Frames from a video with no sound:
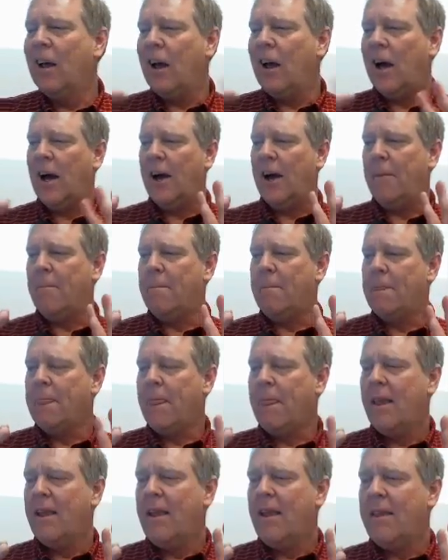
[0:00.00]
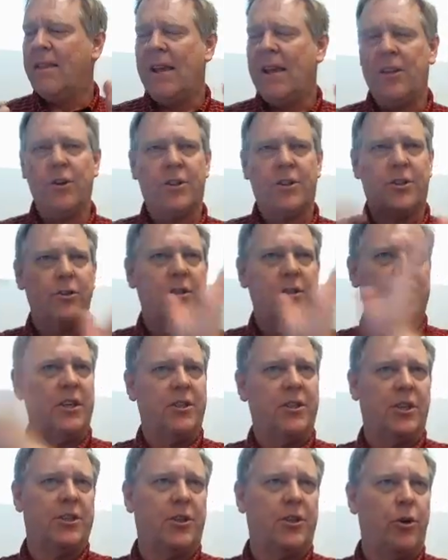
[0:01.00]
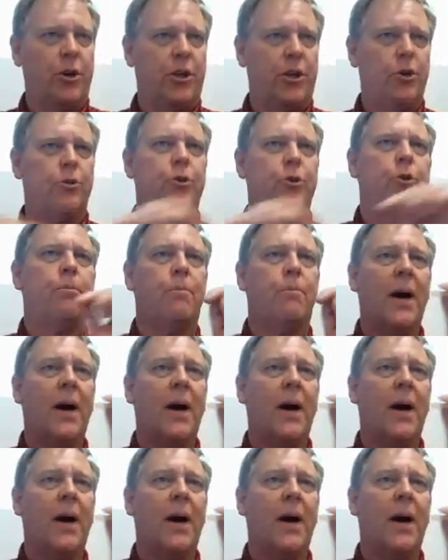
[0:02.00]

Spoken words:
then your students can just go to YouTube.